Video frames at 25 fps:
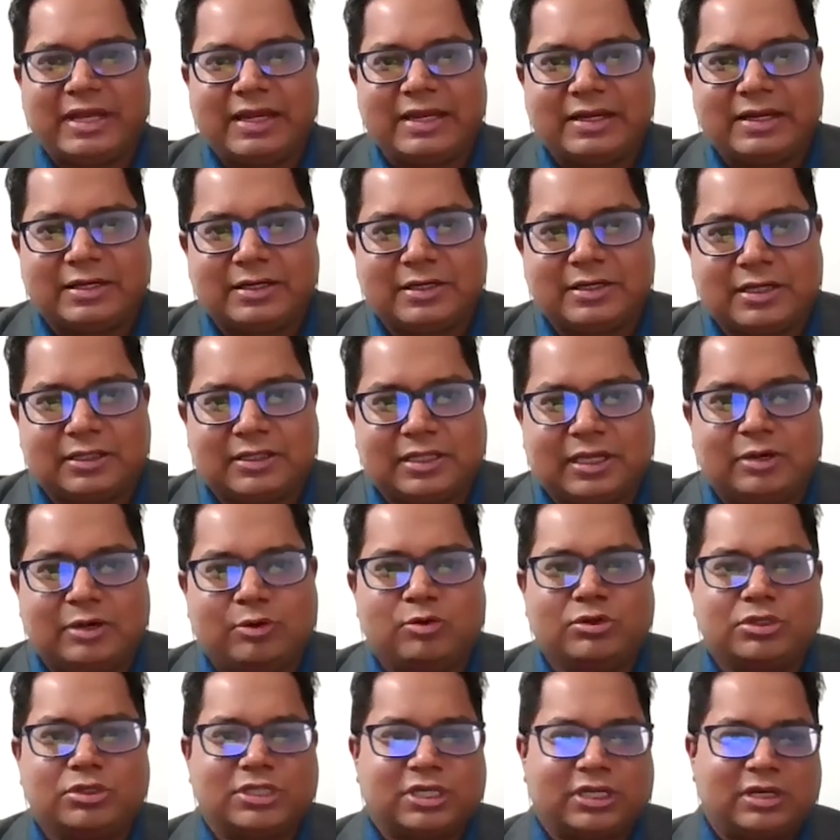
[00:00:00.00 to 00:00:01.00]
Bank,
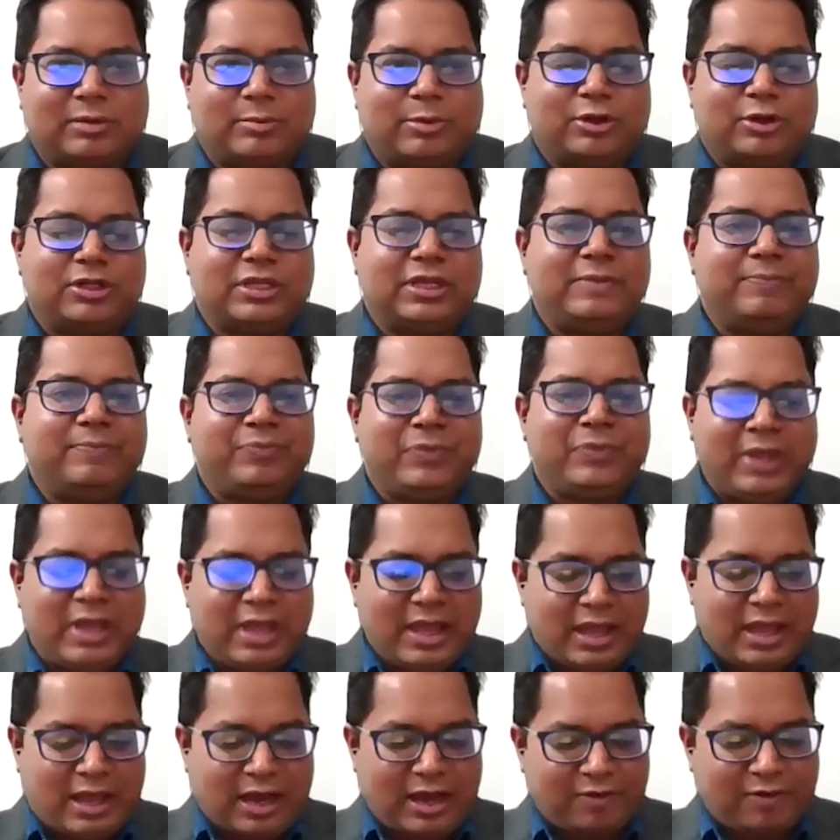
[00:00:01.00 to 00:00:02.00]
Atanu Chakraborty.
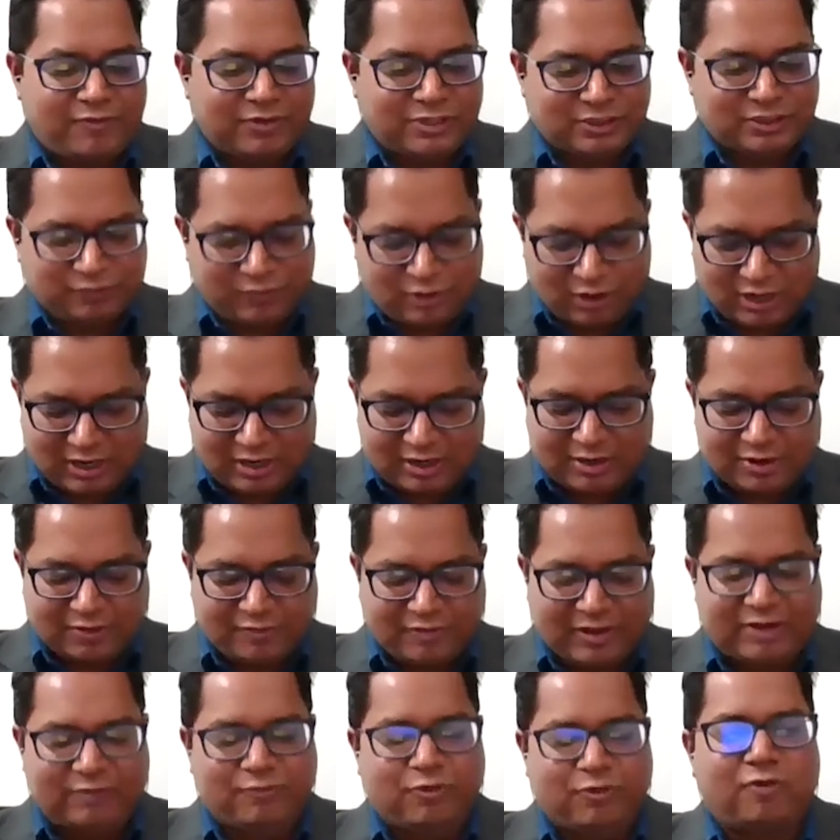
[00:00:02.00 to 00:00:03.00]
First of all,
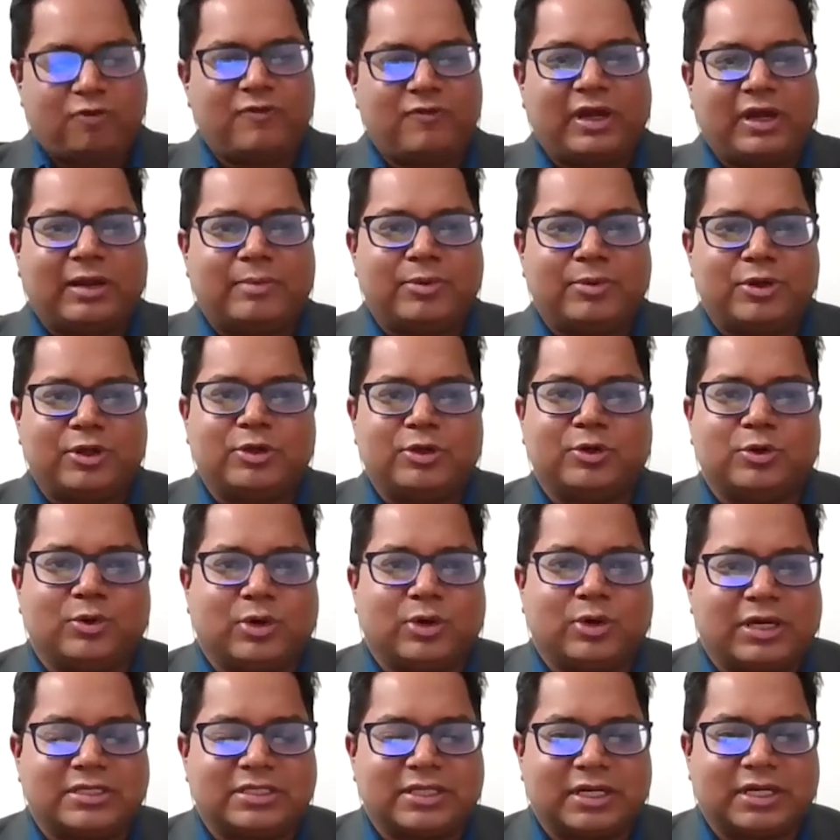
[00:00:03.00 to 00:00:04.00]
a very warm welcome to
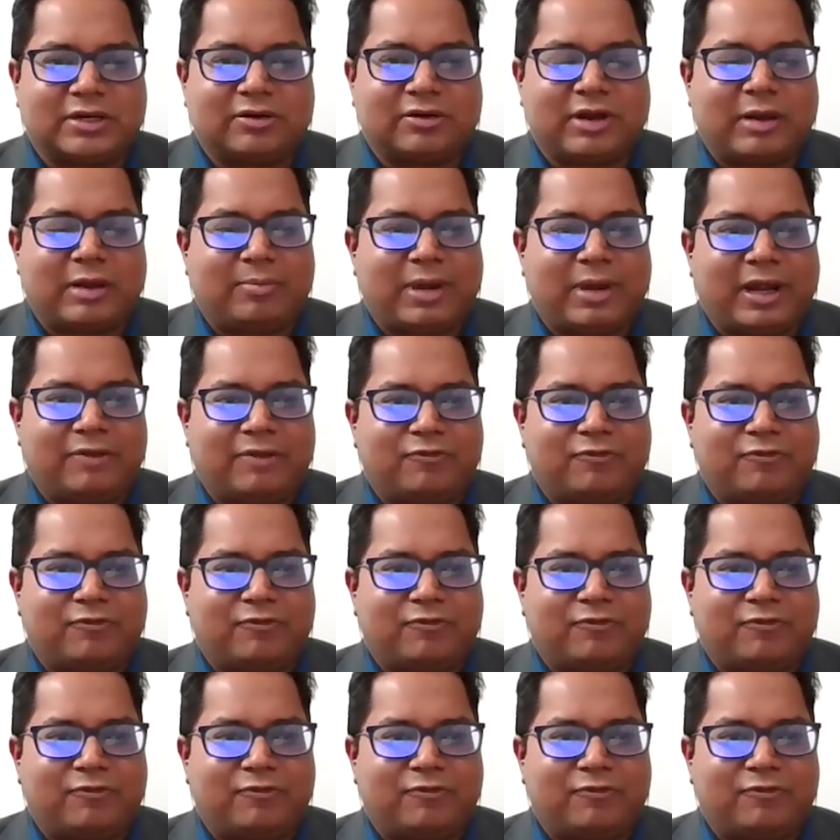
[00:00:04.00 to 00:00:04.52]
you, sir, on our